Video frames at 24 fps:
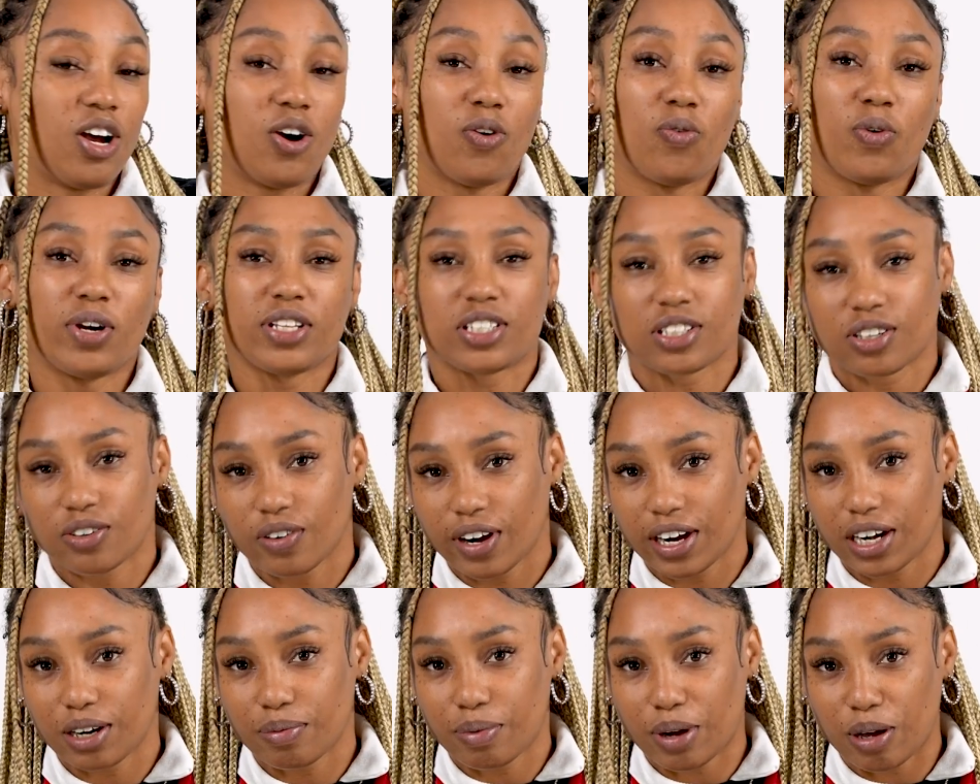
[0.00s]
What's
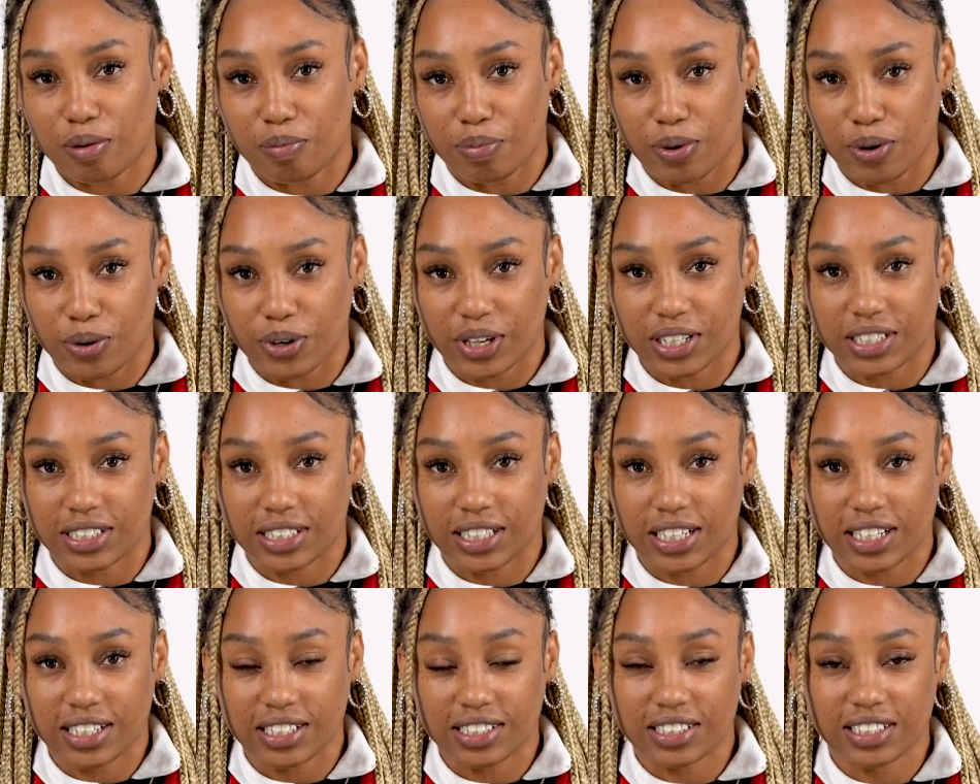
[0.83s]
great about
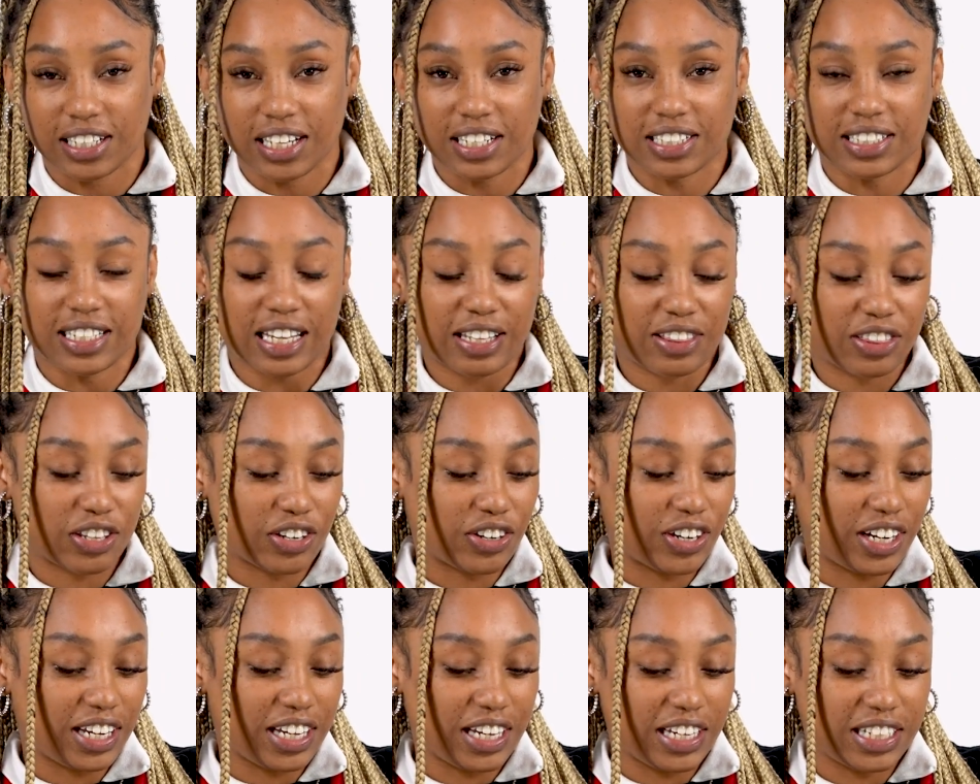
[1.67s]
ponytails is that
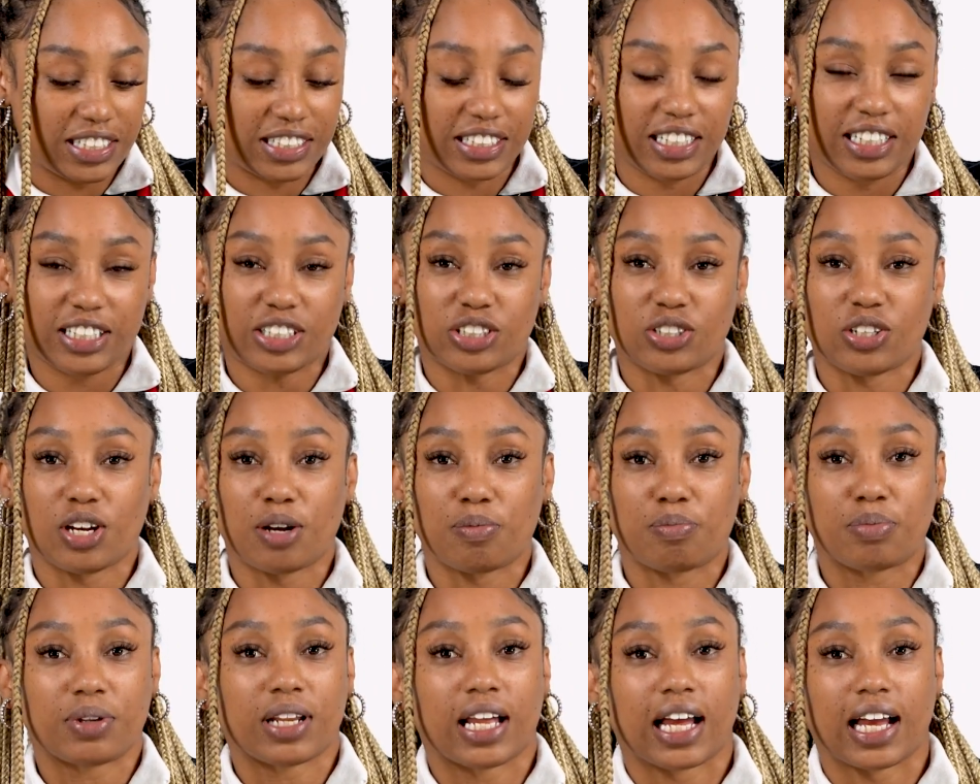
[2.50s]
they're easy to
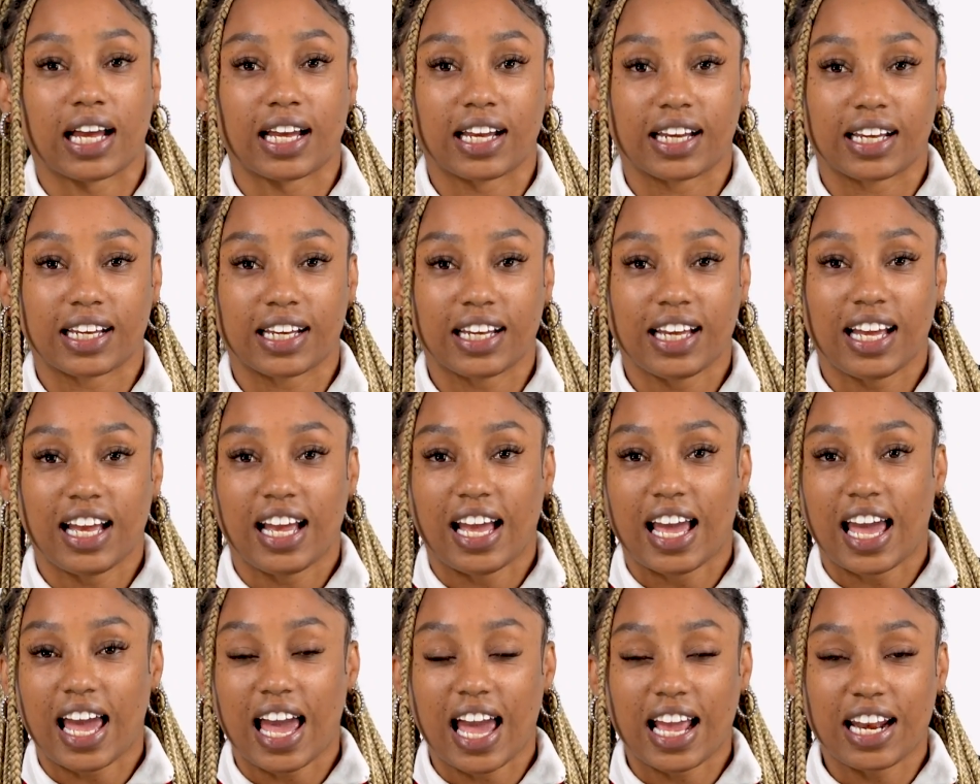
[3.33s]
apply.
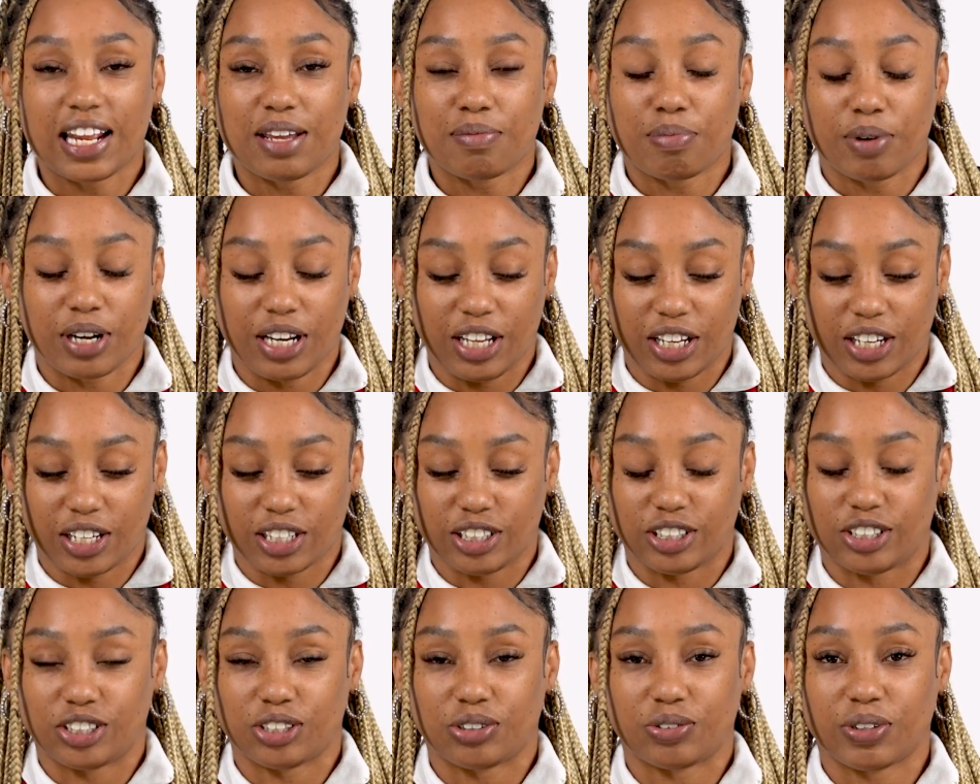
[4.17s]
Anybody
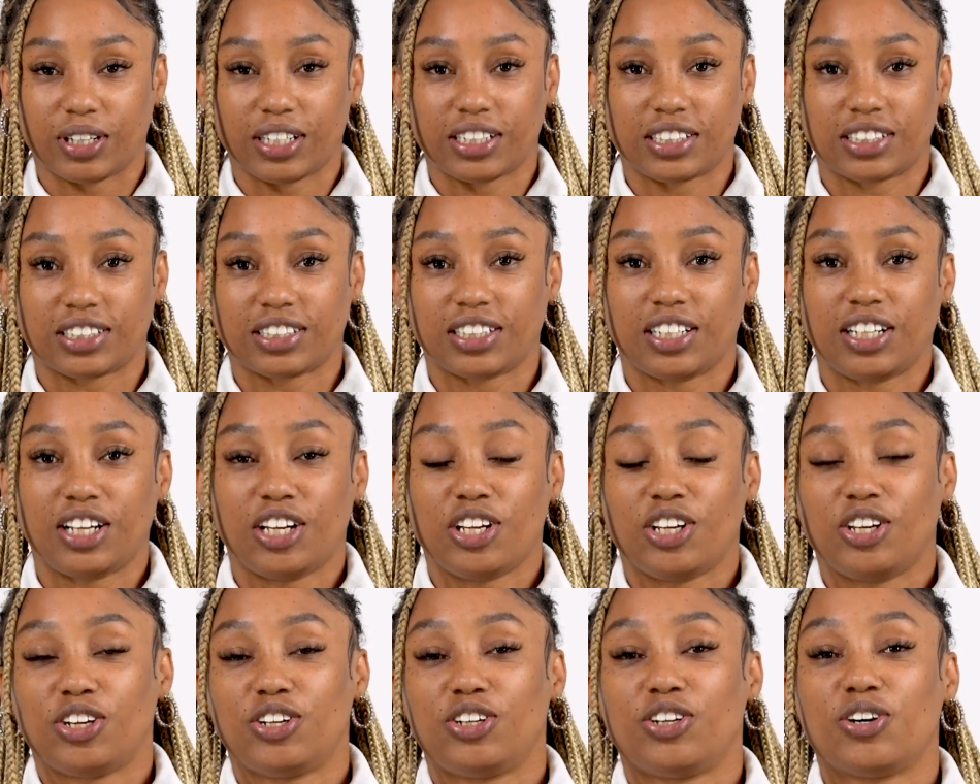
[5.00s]
could do it.
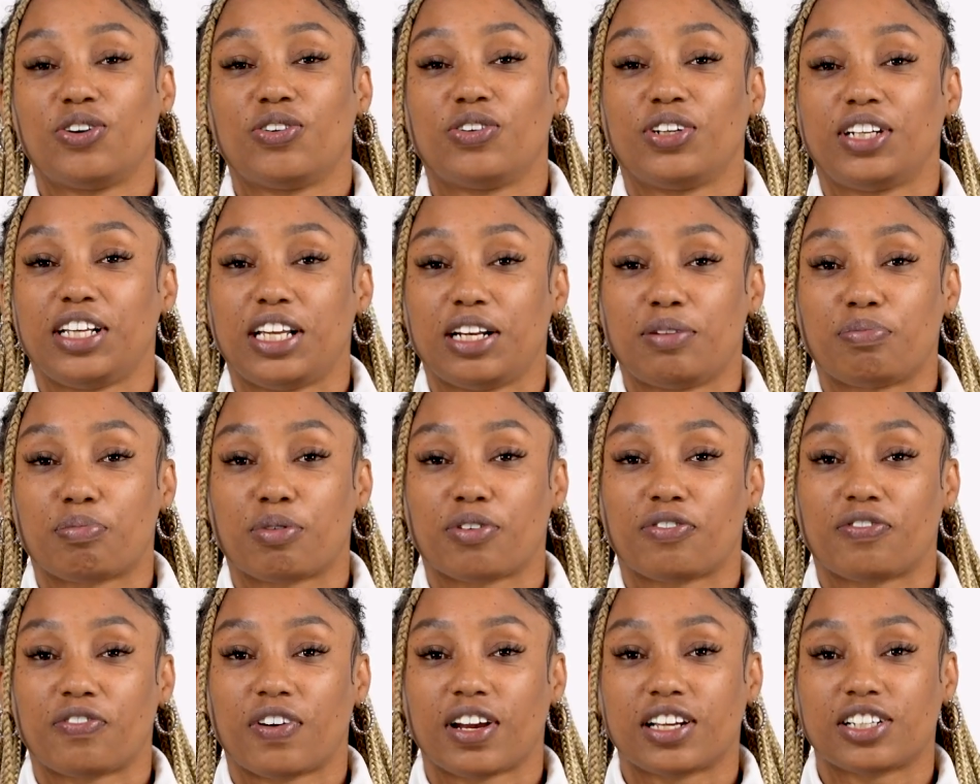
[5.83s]
You don't need
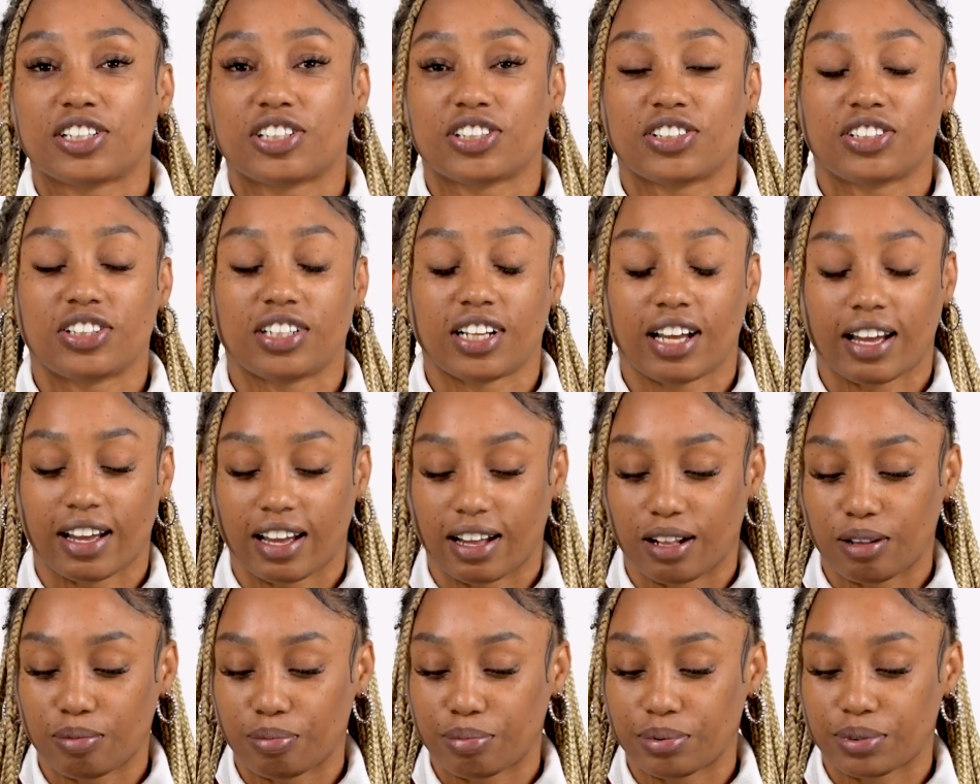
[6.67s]
professional
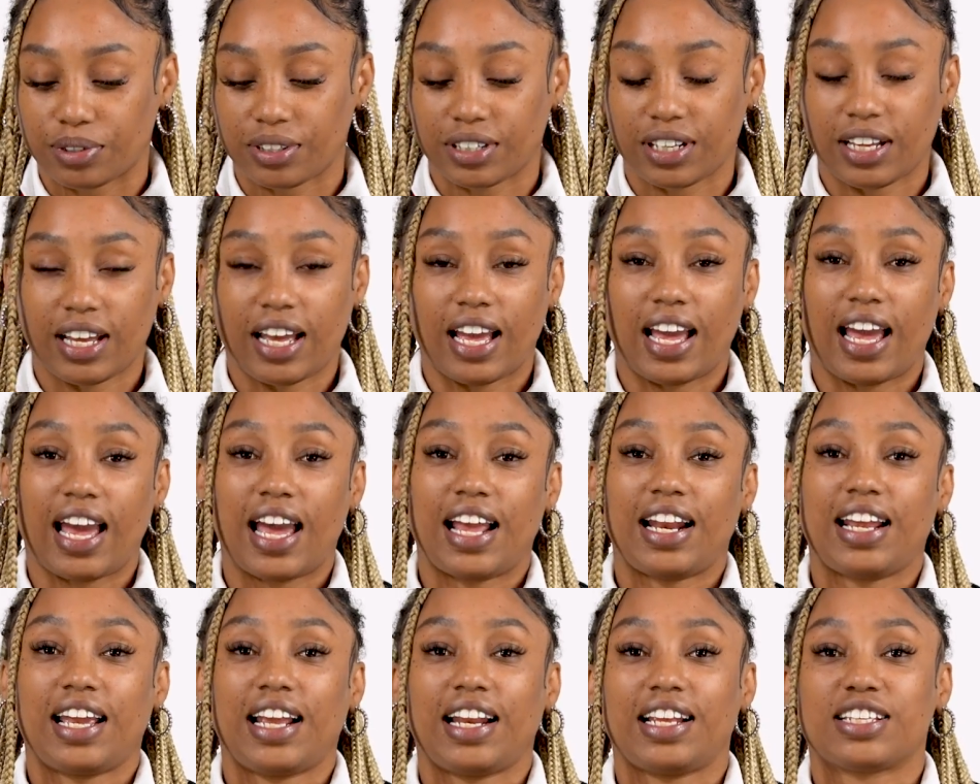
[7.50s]
help,
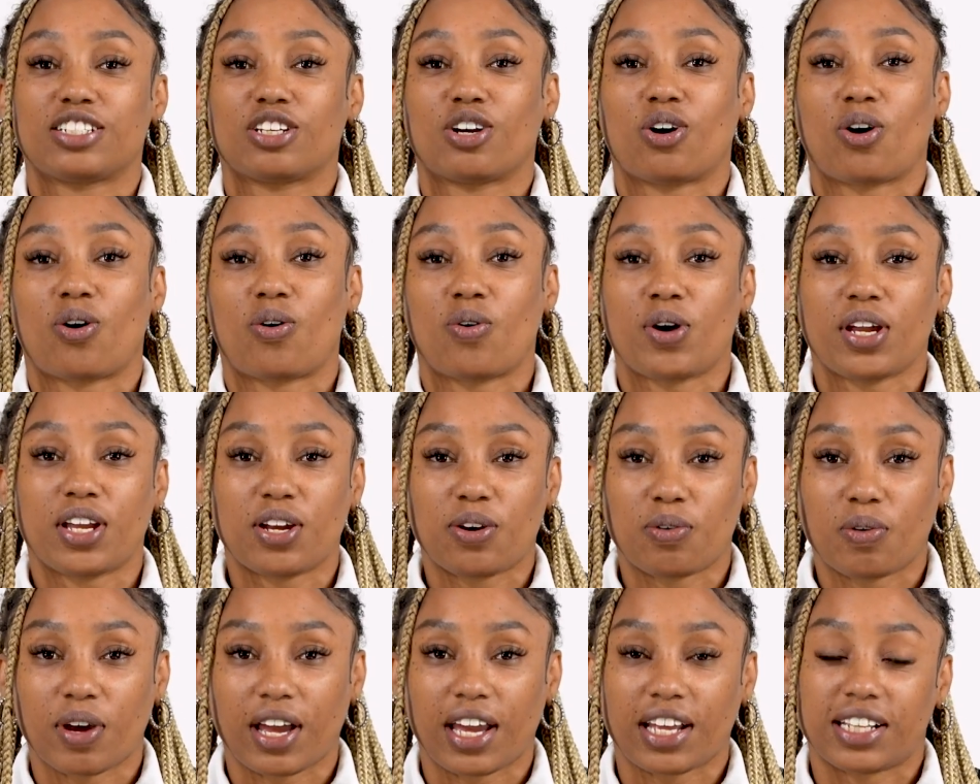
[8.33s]
and it is a quick
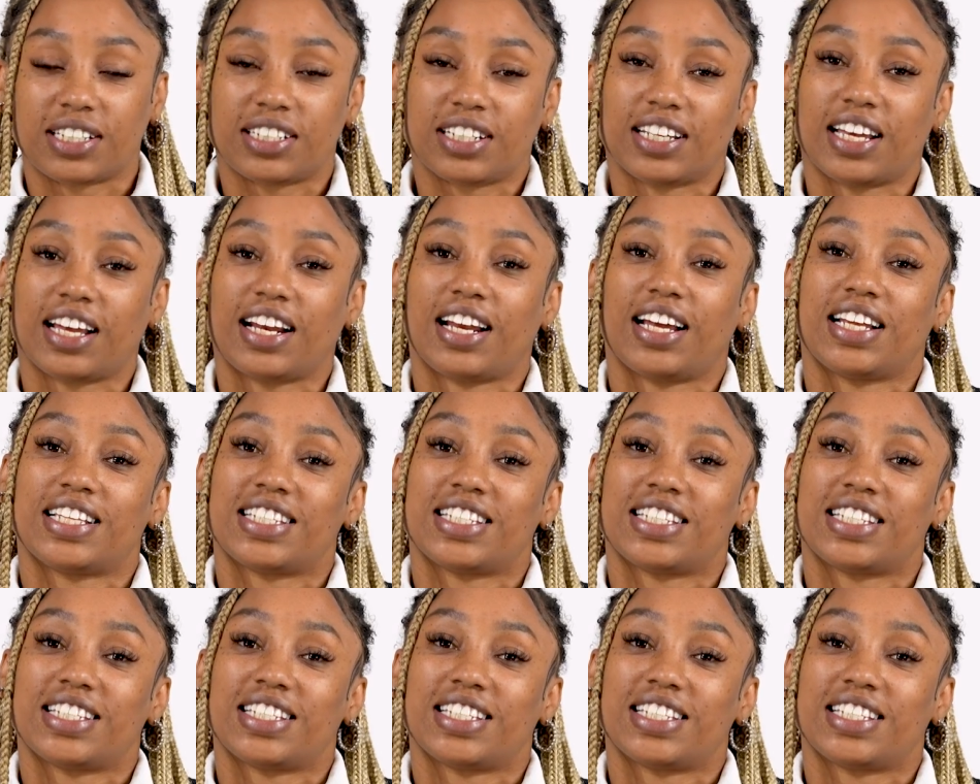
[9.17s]
way to get a